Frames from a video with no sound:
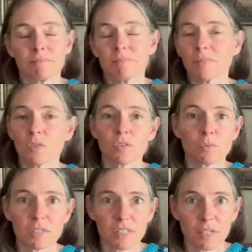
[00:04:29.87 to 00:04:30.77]
Those are the
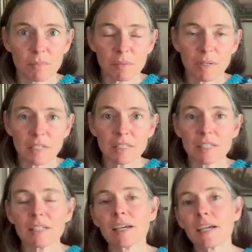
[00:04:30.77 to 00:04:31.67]
ones that come to mind.
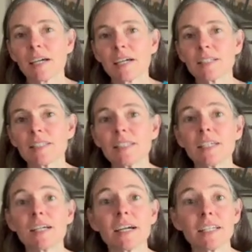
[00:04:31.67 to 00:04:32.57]
And
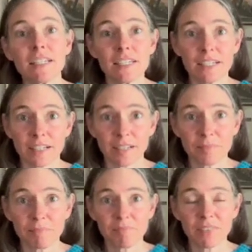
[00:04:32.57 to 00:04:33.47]
the
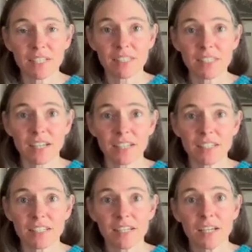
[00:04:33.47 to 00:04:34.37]
idea is that